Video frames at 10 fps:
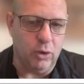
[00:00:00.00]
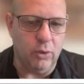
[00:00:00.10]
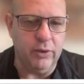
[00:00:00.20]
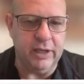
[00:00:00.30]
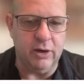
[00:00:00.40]

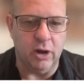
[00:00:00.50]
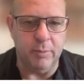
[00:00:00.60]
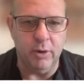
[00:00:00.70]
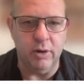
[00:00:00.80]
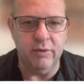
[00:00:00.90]
only in
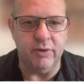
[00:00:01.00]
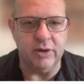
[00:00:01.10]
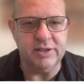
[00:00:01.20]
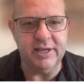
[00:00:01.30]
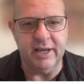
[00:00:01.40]
automotive
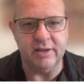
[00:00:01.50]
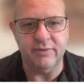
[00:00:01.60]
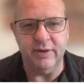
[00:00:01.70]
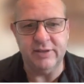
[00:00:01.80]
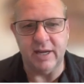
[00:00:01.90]
on
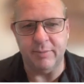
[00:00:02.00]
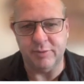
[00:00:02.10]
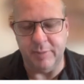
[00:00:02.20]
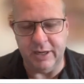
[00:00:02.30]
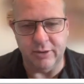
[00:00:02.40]
TXV types
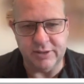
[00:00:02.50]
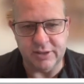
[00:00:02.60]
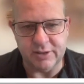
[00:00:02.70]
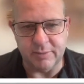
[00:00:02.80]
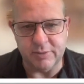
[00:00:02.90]
of metering
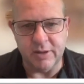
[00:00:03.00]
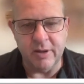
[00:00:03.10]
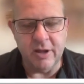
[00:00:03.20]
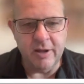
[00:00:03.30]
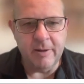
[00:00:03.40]
systems.
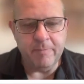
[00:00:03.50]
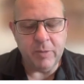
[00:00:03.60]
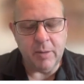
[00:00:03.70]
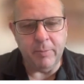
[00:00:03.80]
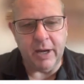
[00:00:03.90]

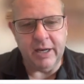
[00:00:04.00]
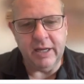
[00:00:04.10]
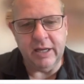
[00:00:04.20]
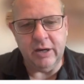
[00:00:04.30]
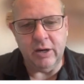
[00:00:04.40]
But
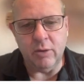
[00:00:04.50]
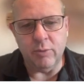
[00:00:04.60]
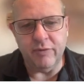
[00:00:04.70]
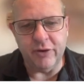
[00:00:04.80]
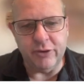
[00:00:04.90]
in
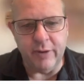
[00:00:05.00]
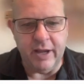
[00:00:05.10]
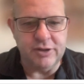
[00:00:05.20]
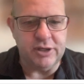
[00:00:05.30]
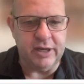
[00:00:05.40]

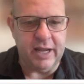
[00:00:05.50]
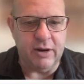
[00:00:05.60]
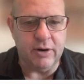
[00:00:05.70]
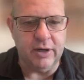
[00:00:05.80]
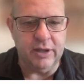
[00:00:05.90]
refrigeration,
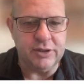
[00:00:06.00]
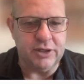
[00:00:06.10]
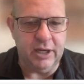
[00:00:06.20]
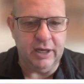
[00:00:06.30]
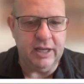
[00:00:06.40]
air
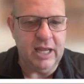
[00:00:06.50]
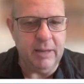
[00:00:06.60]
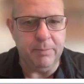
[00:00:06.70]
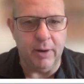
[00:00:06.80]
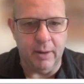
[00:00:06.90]
conditioning,
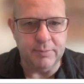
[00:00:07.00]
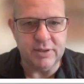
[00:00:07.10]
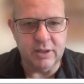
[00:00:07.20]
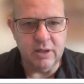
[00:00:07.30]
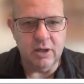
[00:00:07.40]
heat
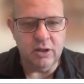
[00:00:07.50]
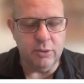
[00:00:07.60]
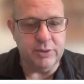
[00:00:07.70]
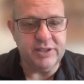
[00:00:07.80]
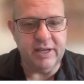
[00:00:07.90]
pumps, the
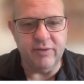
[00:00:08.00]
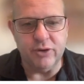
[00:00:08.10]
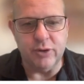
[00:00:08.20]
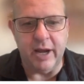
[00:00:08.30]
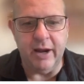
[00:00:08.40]
receiver
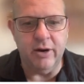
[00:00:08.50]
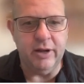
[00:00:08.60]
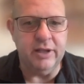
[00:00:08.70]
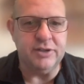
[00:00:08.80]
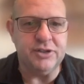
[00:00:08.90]
dryer
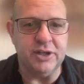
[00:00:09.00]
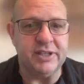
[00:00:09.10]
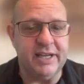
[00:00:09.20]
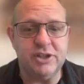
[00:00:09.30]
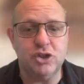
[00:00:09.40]
is
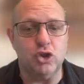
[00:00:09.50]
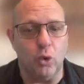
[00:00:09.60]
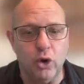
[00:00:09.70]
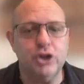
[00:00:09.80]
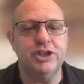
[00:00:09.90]
just a
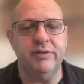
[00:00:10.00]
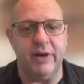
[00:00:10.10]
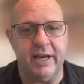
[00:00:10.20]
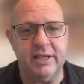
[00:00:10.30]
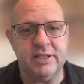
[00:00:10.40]
storage
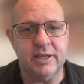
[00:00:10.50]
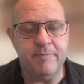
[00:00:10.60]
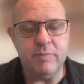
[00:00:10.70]
device